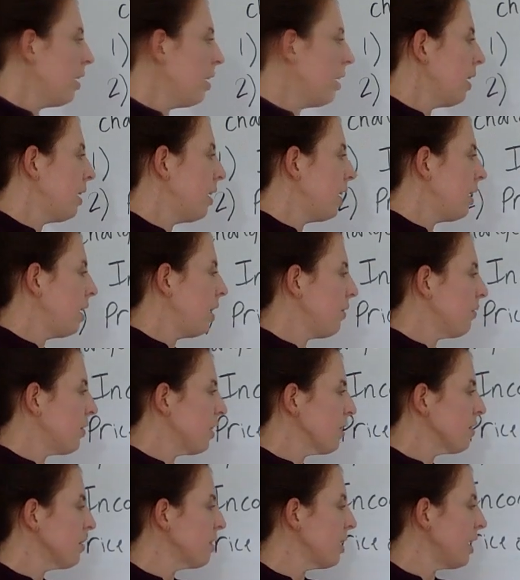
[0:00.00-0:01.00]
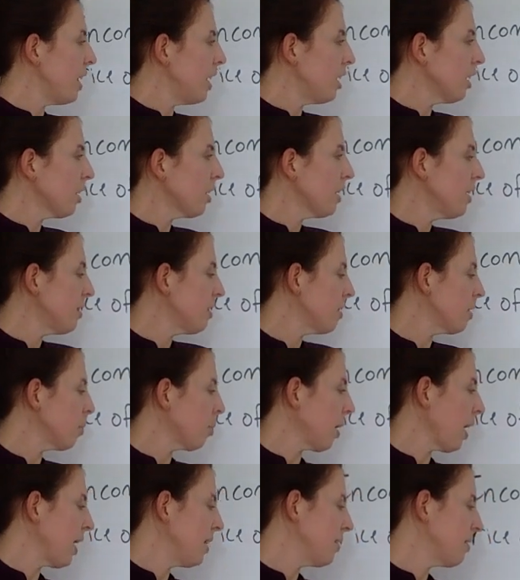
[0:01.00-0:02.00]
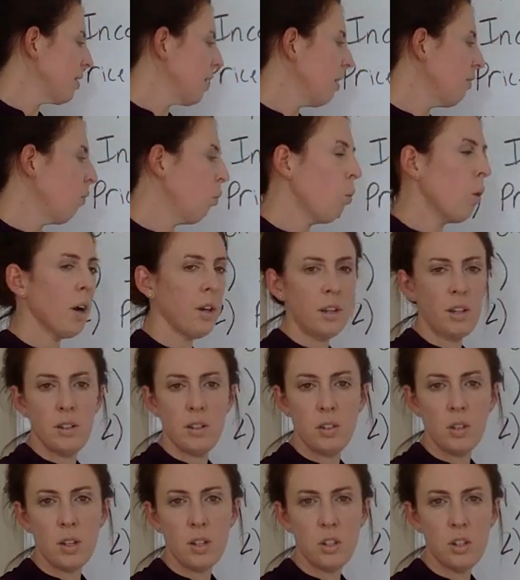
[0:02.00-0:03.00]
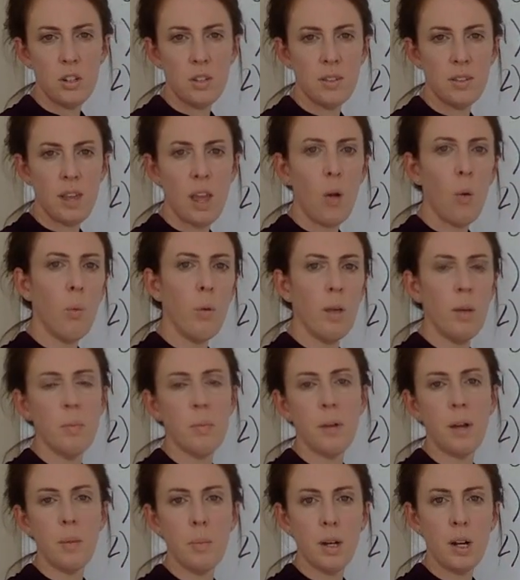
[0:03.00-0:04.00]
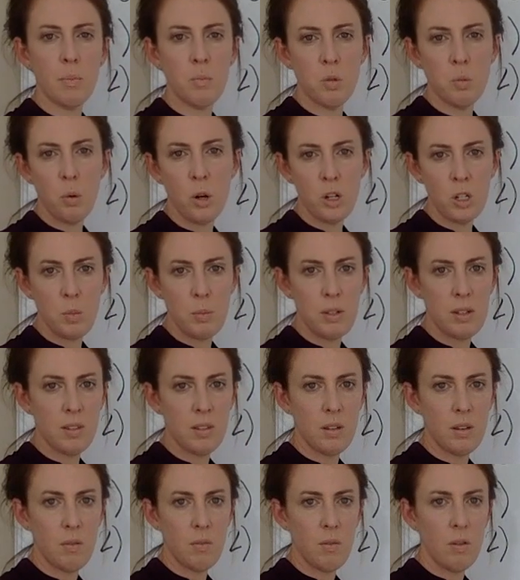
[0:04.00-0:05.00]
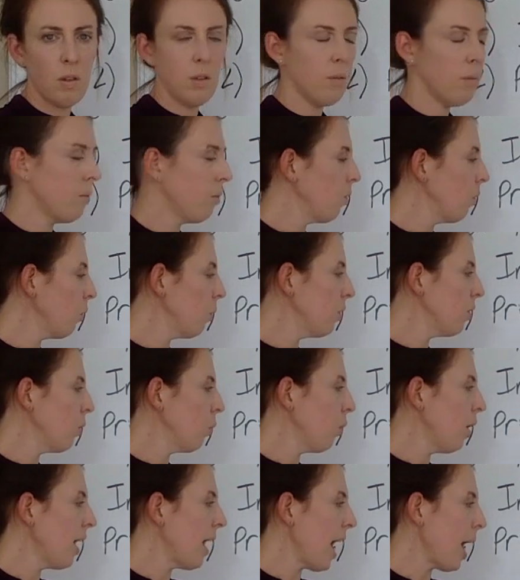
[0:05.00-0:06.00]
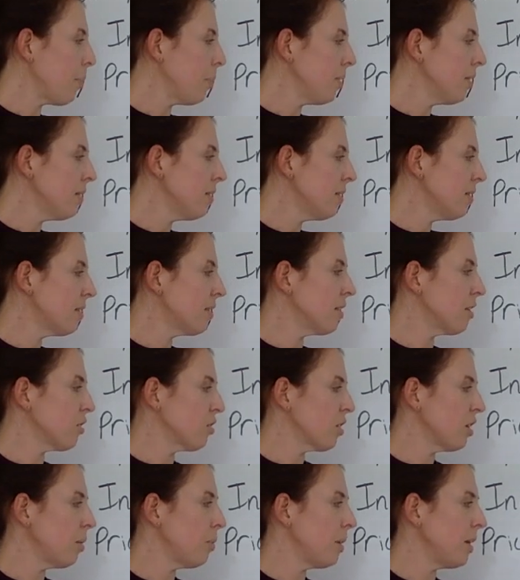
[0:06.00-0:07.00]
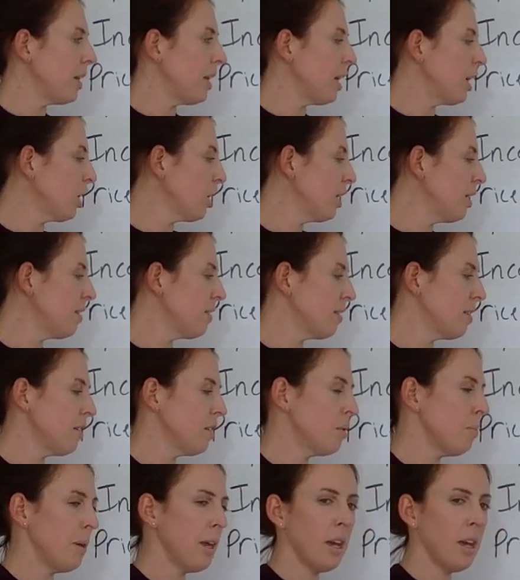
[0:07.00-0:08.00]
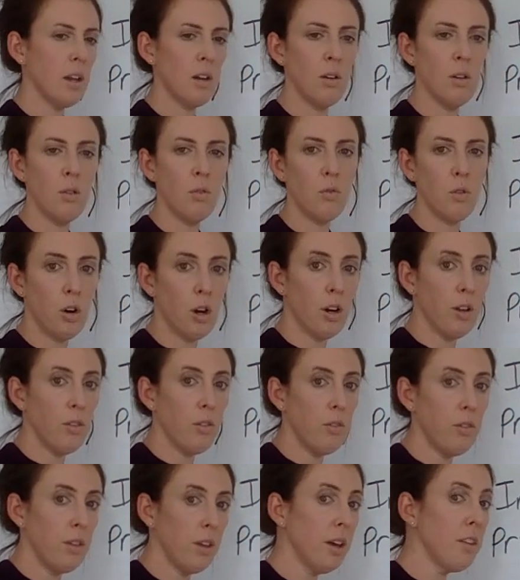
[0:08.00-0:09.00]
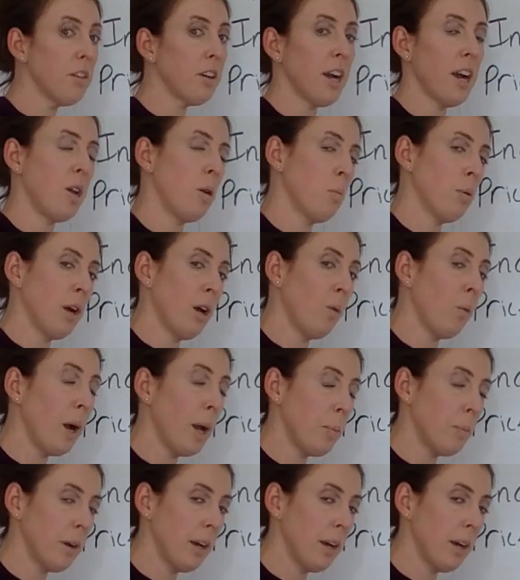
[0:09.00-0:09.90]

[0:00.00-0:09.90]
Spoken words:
And if there's an increase in the price of one good, so let's just say wheat bread becomes more expensive, well then what happens? There's going to be an increase in the demand for the other kind of bread, white